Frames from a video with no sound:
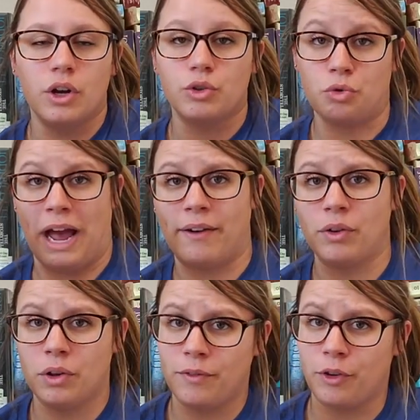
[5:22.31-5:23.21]

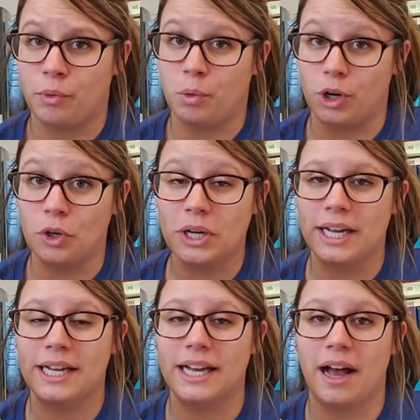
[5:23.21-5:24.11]
travel for work
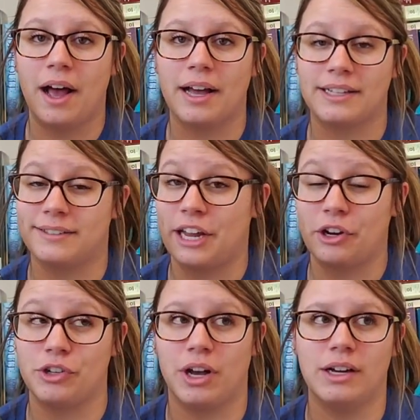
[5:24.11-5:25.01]
because they
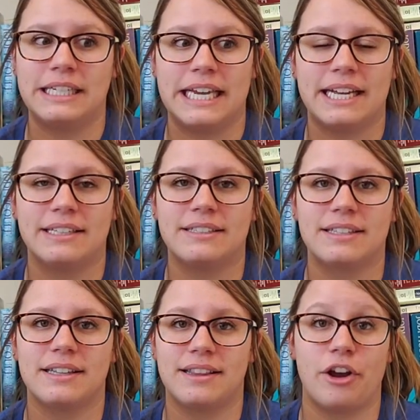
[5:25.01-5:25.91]
are young
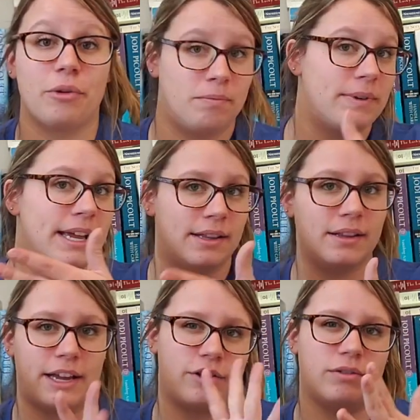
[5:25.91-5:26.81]
kids. They're in
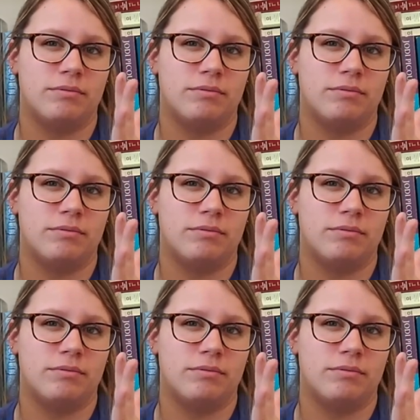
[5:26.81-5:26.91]
like